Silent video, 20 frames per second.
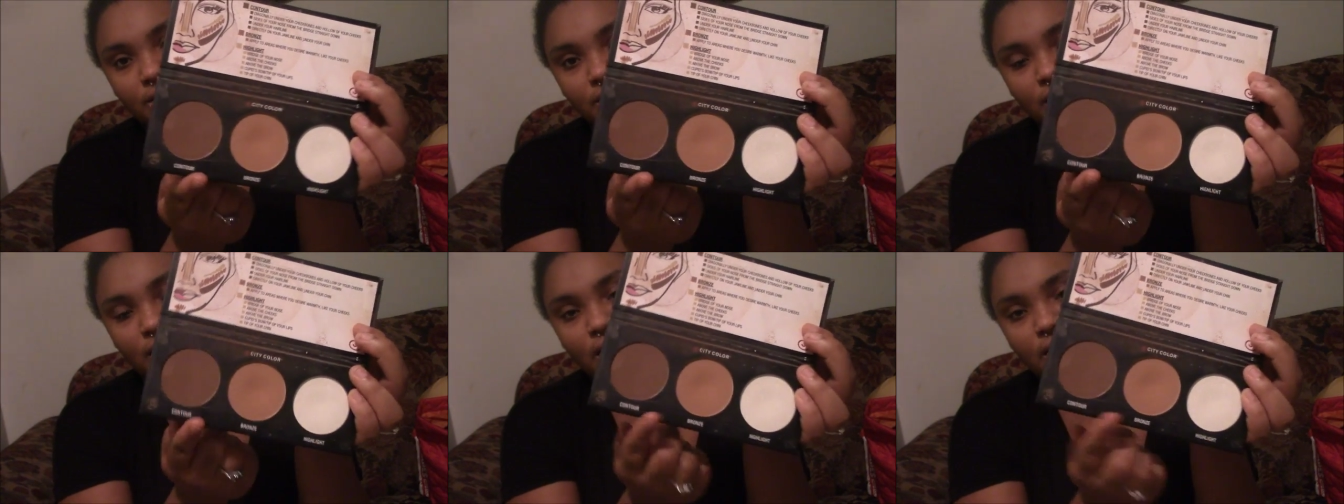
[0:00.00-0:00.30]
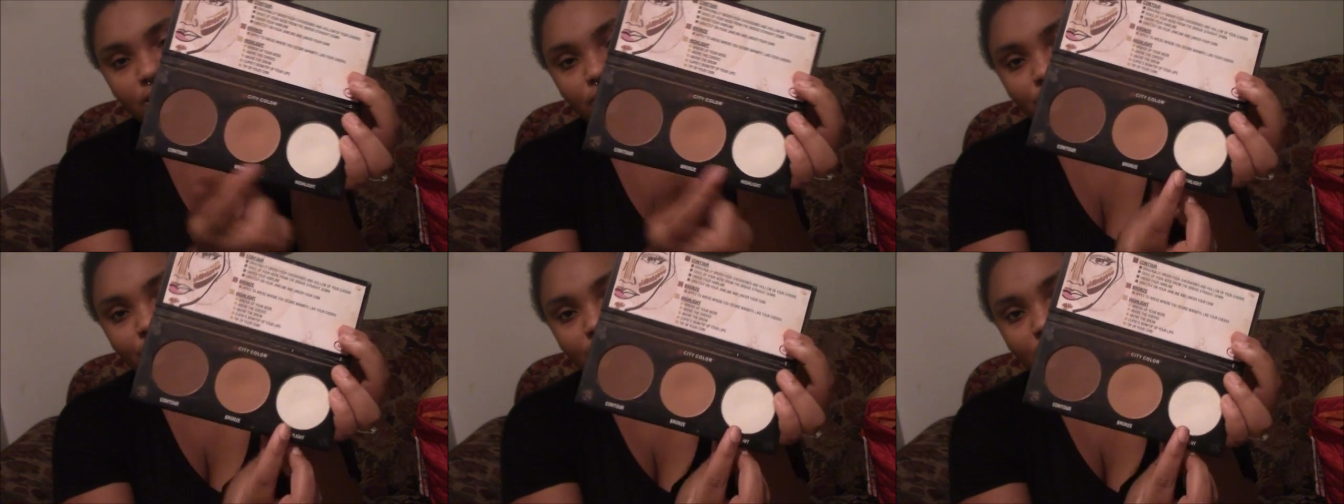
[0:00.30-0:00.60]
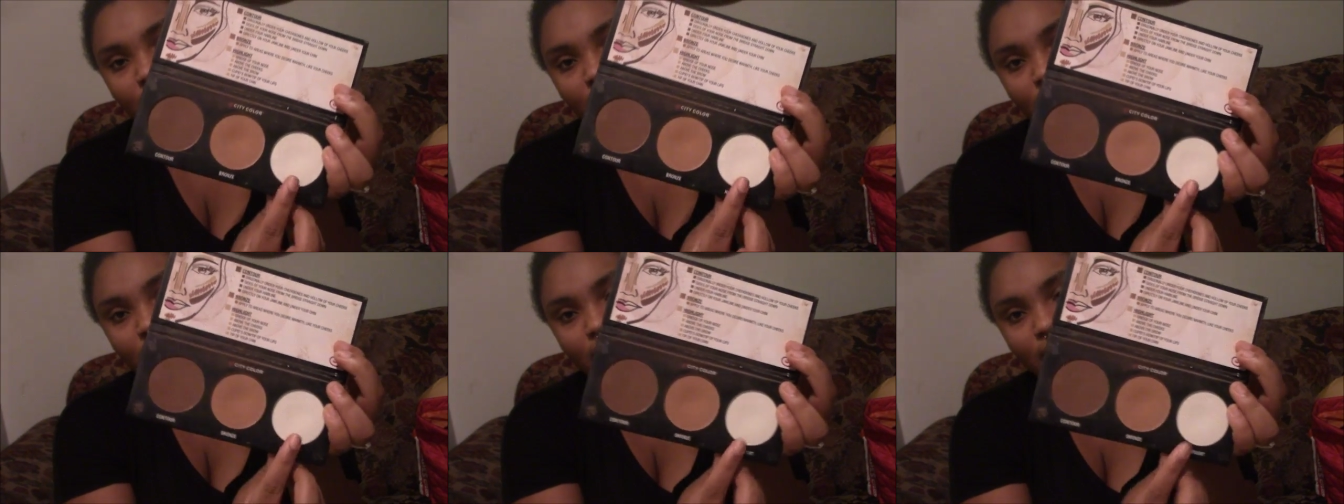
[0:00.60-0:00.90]
the contour
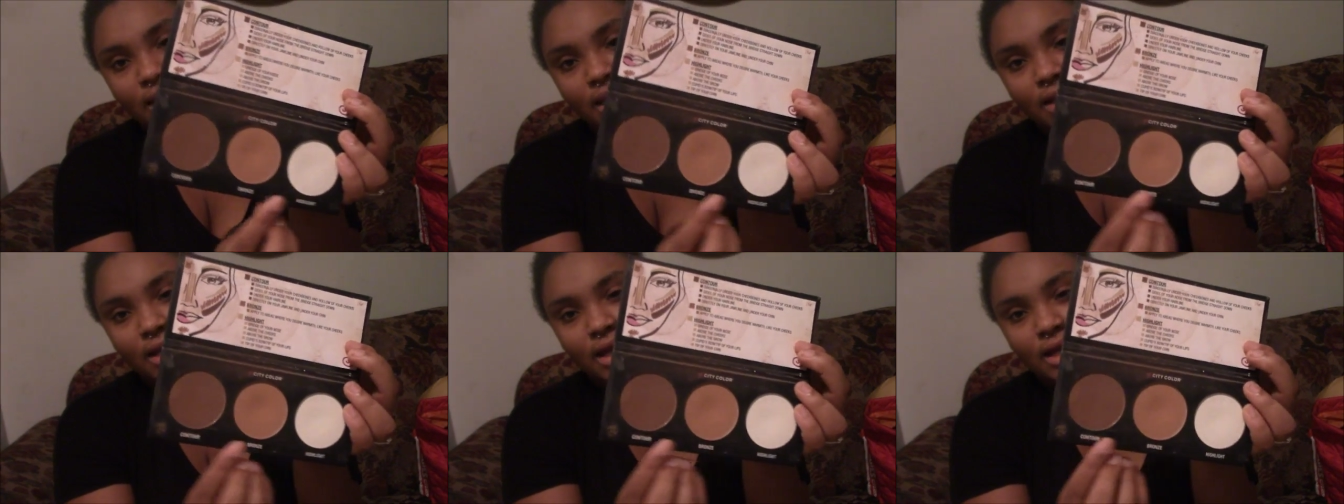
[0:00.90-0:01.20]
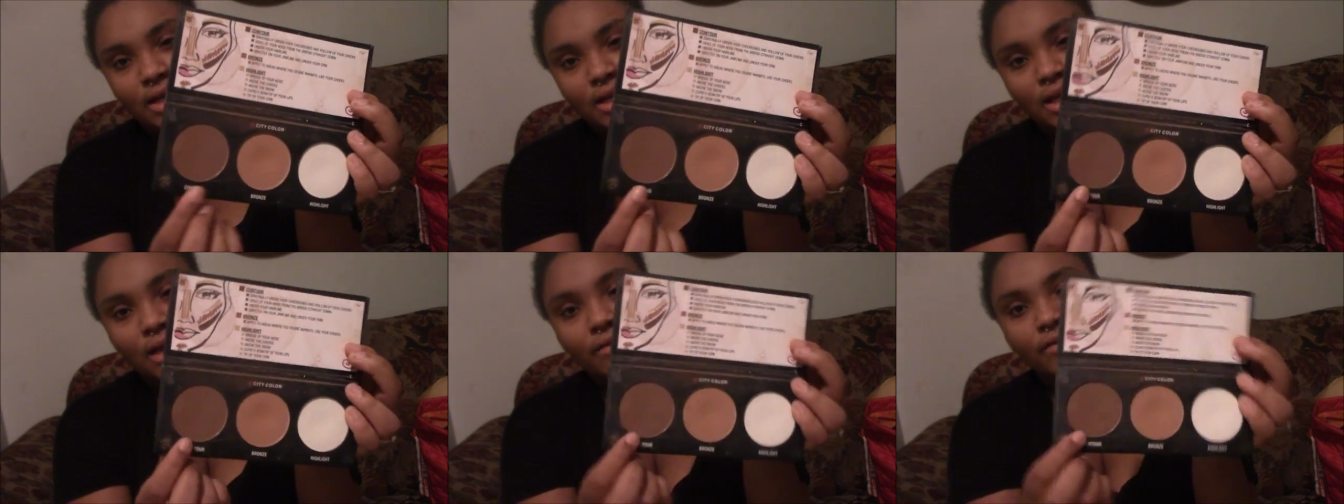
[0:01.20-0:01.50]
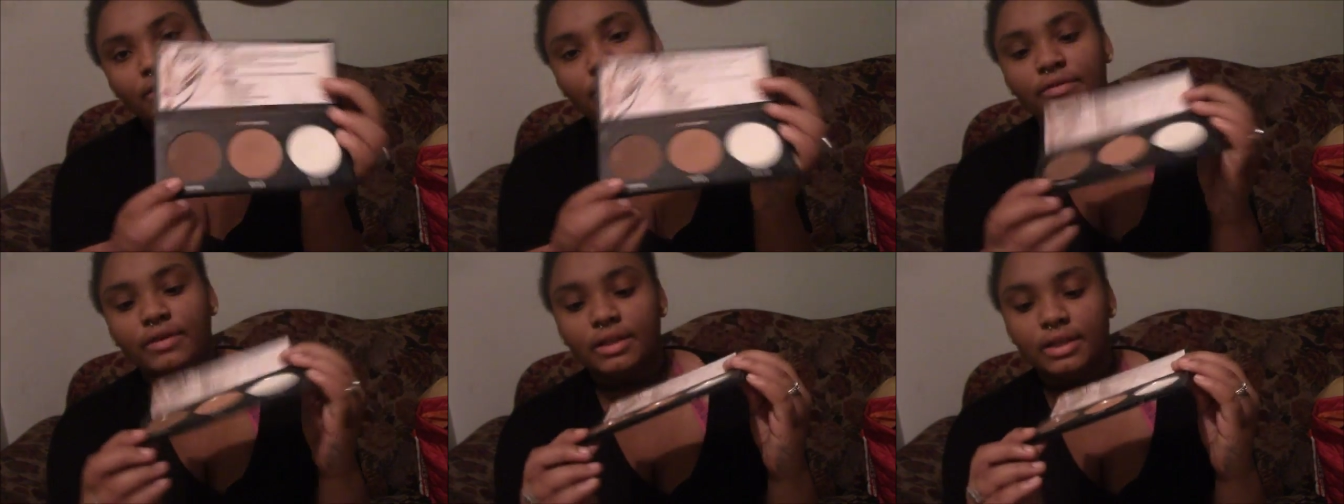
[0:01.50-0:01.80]
palette, and I
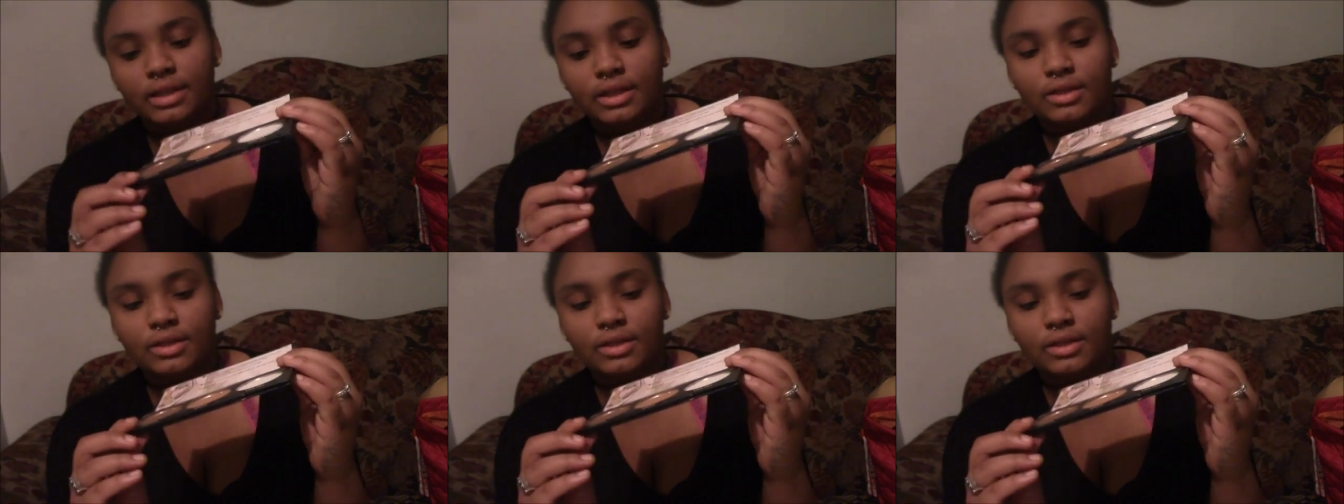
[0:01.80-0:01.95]
never really